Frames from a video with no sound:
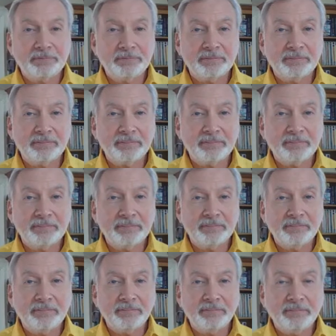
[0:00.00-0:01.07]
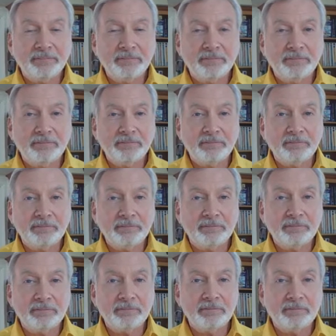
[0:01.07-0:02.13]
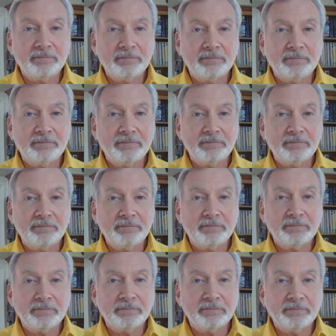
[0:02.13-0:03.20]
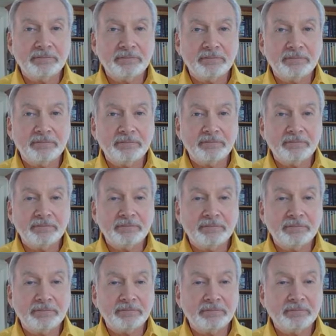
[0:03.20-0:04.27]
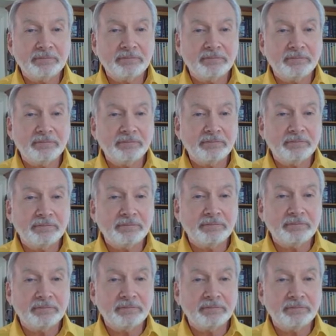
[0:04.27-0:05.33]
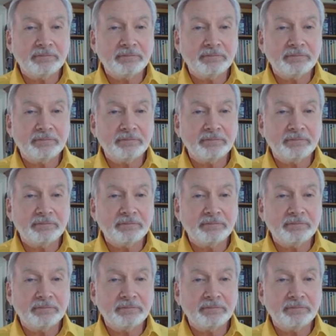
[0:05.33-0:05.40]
The person shown says nothing.